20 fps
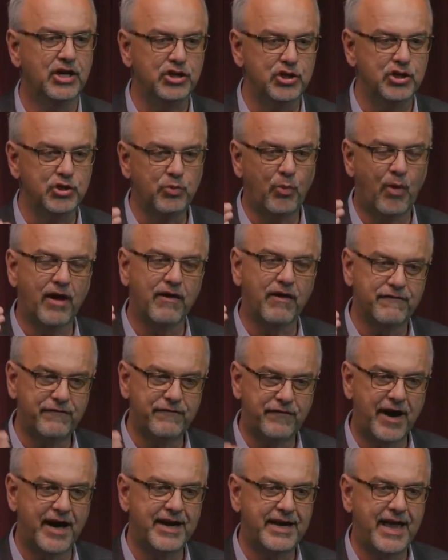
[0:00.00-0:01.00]
you'd want to
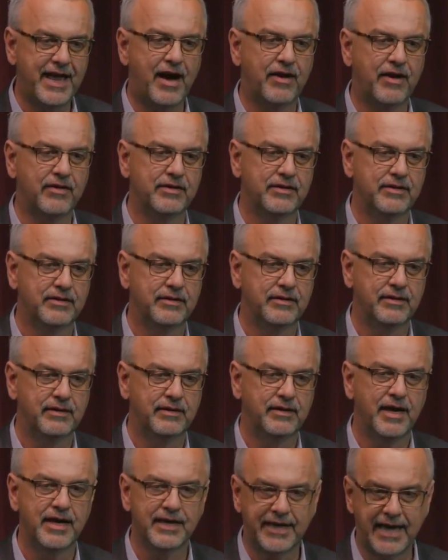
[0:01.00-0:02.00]
find out
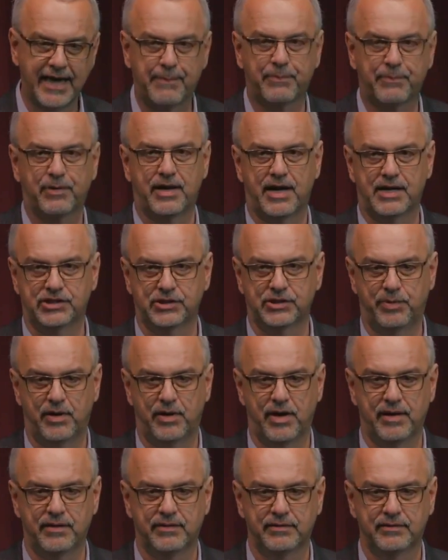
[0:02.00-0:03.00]
and capitalize
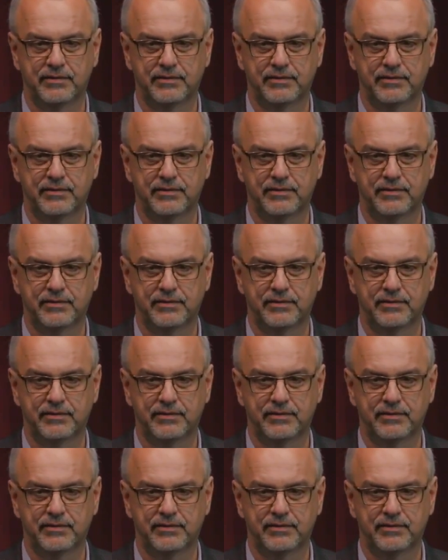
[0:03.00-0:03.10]
upon.